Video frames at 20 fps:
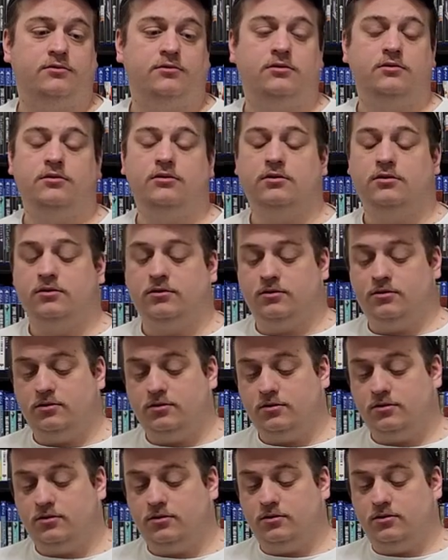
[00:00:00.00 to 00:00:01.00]

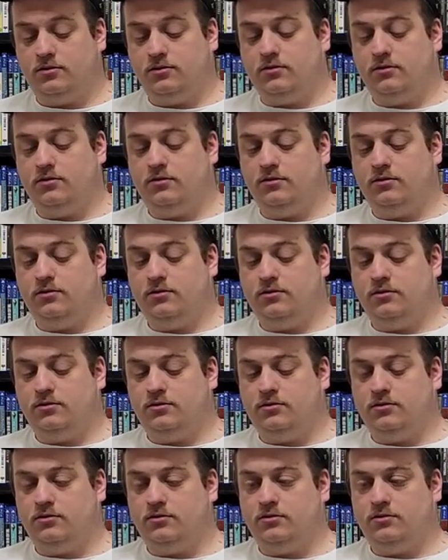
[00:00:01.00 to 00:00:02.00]

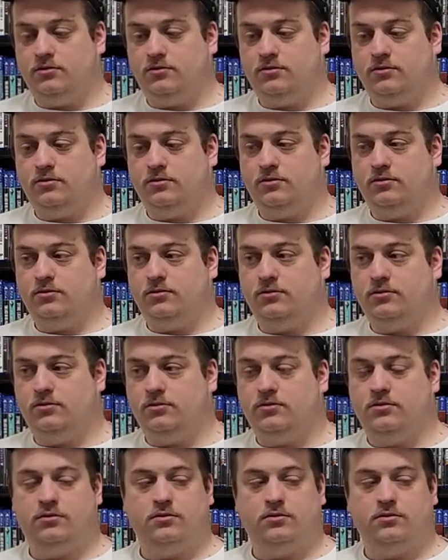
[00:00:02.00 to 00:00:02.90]
(not speaking)